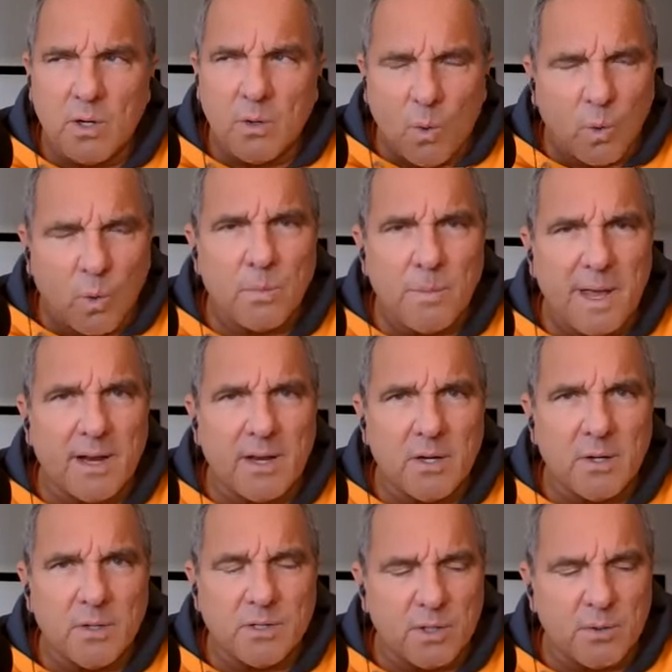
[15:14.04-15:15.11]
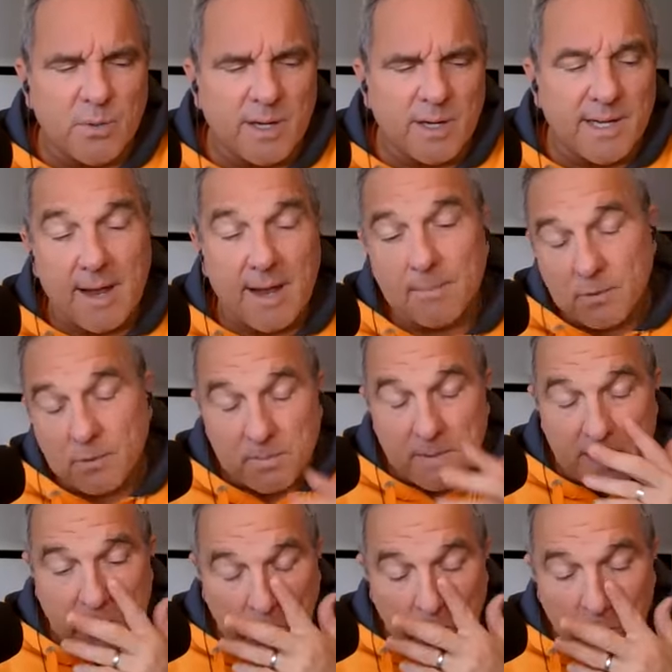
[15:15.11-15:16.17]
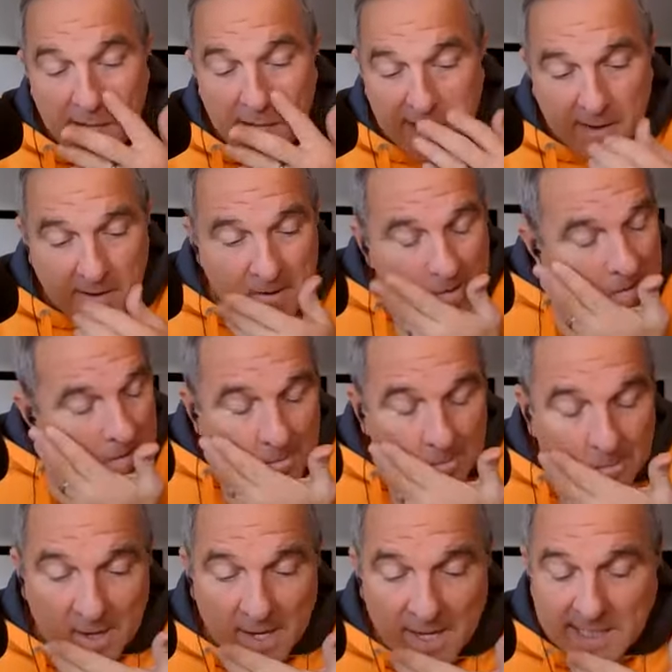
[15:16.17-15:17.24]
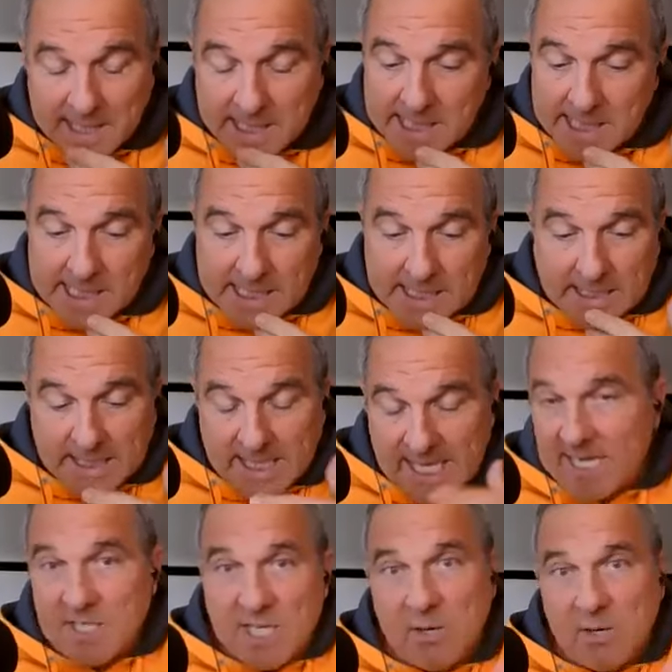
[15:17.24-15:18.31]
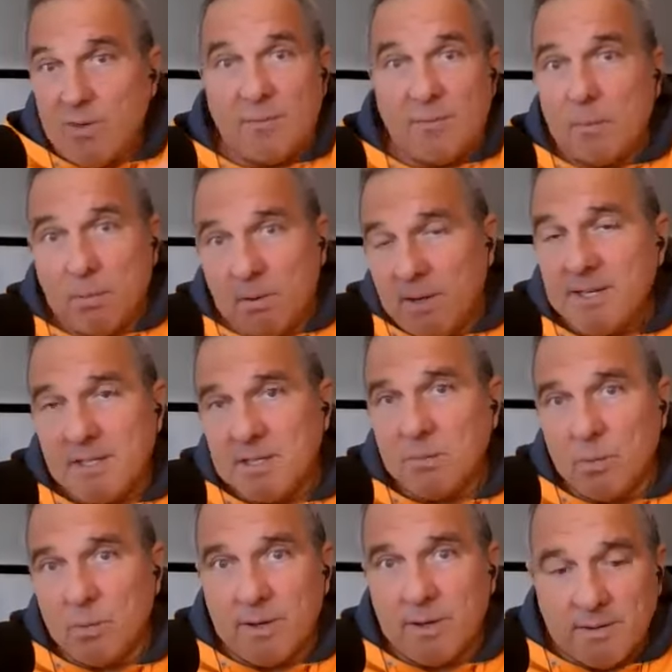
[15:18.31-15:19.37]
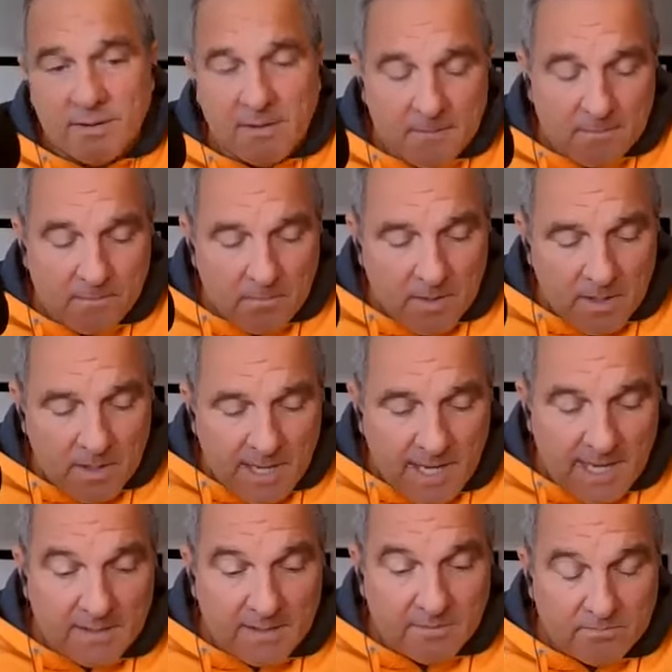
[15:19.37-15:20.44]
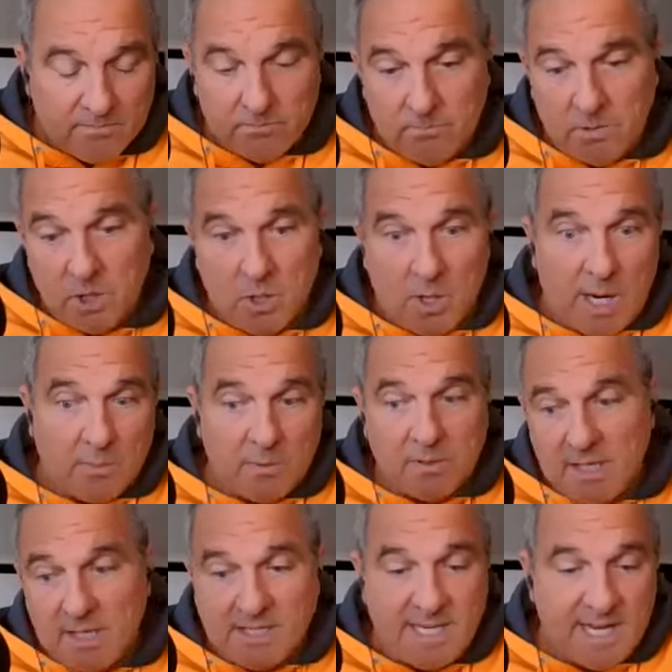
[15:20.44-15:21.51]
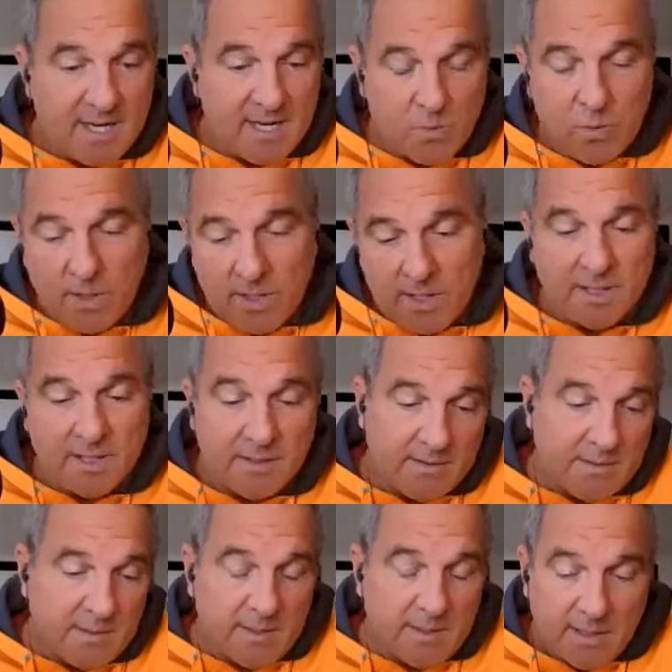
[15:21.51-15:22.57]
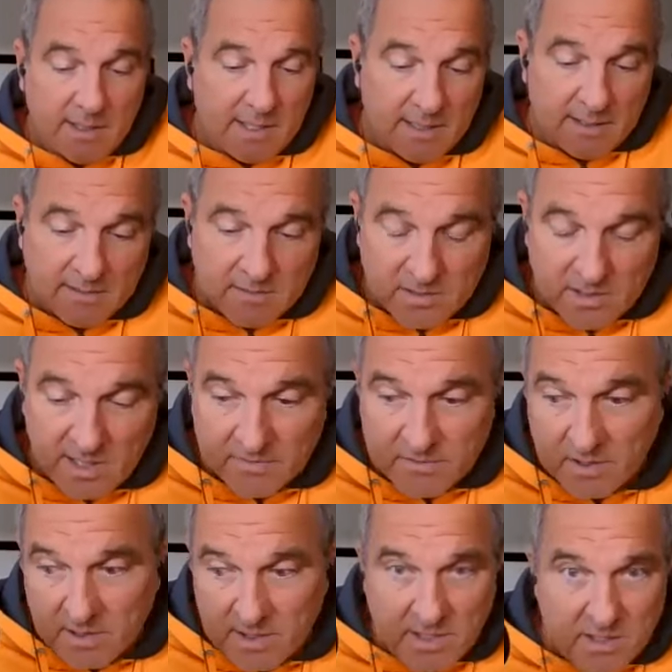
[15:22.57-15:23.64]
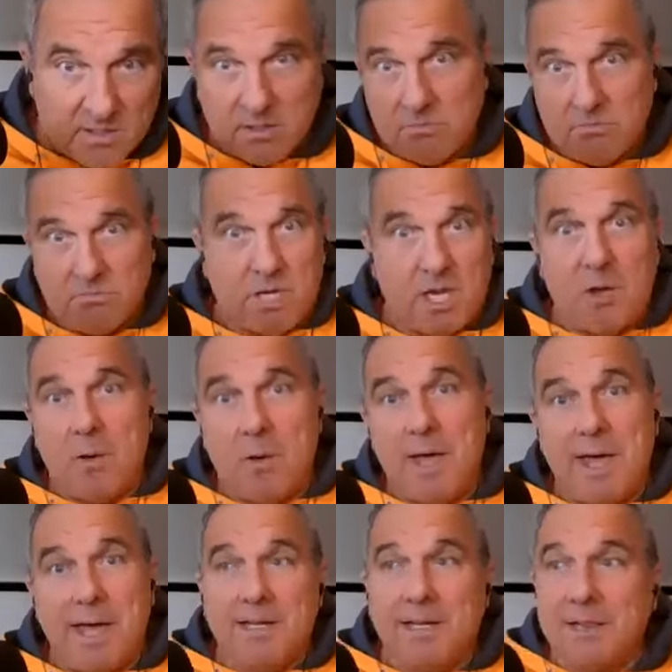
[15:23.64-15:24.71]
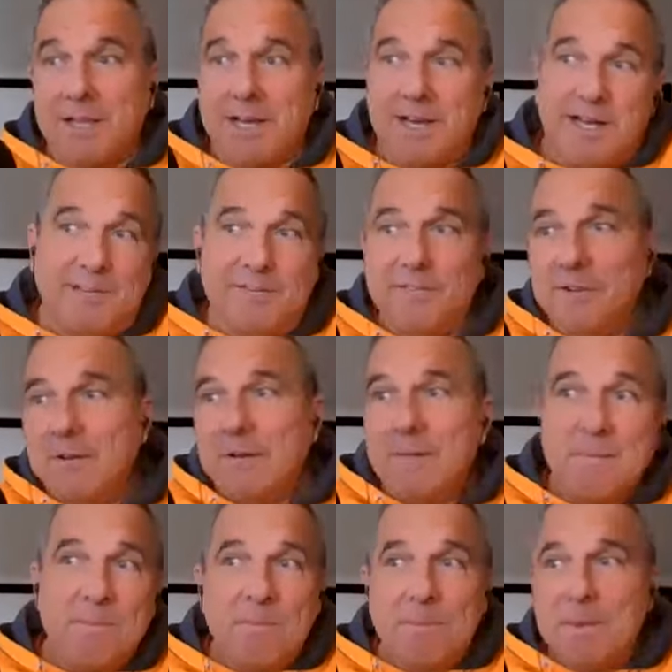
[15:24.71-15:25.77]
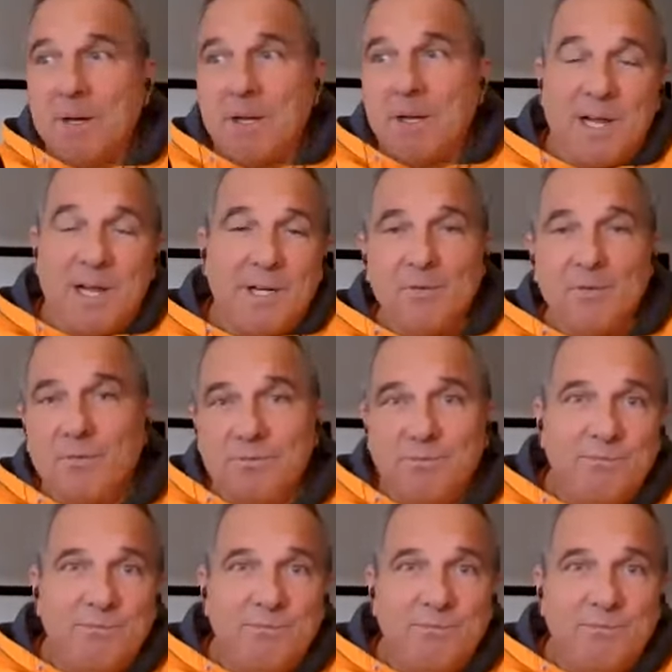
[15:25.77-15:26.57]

quarterback coach, and Greg Knapp, who's passed away. But that's who they replaced him with. And, I would think Dan Quinn and Steve Sarkisian had a lot of